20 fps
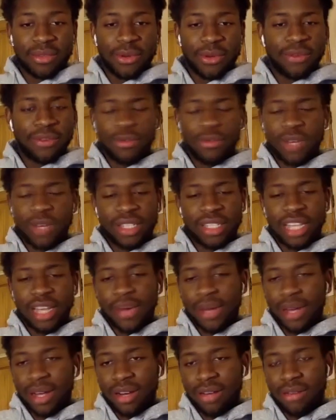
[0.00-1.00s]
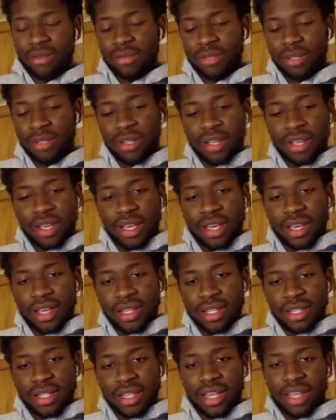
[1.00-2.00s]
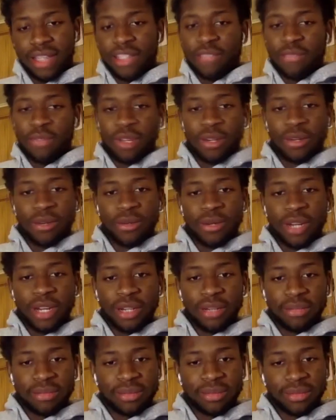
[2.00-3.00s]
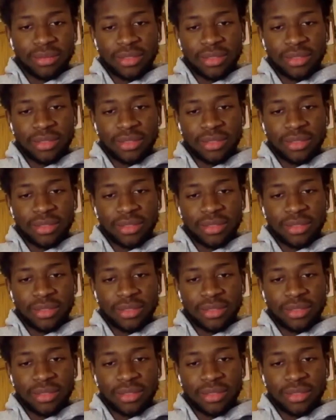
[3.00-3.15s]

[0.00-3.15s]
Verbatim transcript: or from West Ham, I can't remember, saying you've been called up."